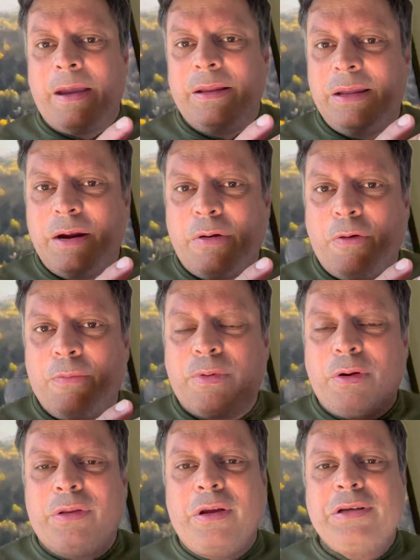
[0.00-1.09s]
their own
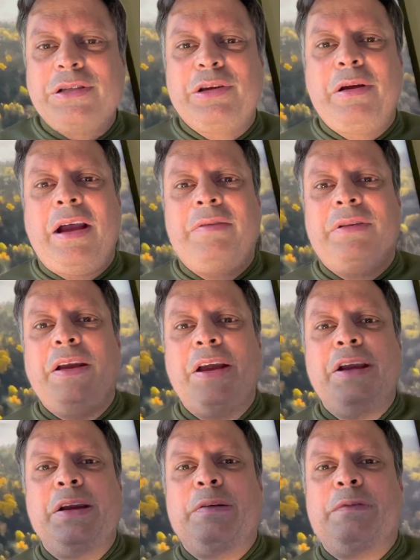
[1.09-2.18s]
products. So you have the
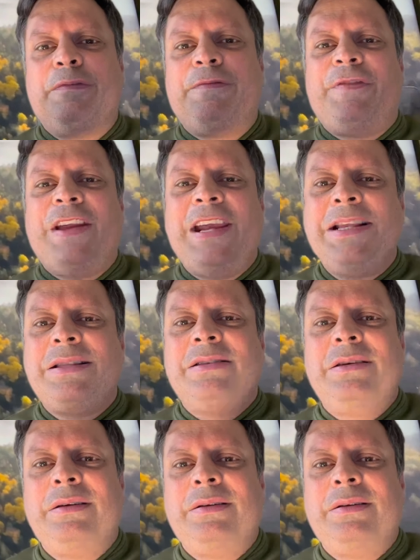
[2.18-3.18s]
FIT,